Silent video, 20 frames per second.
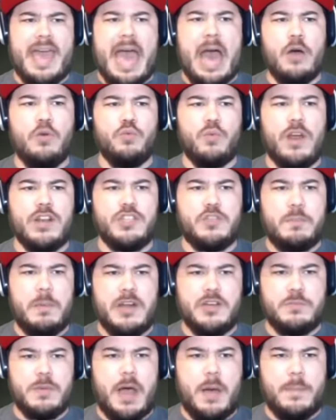Outrun
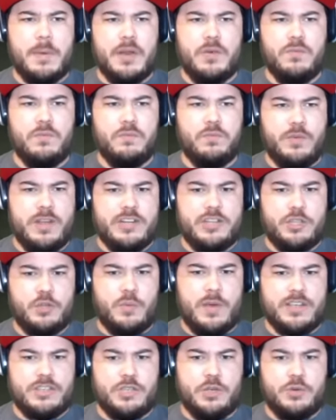SpongeBob and reach the
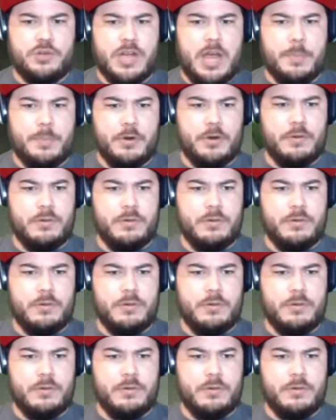rescue chopper.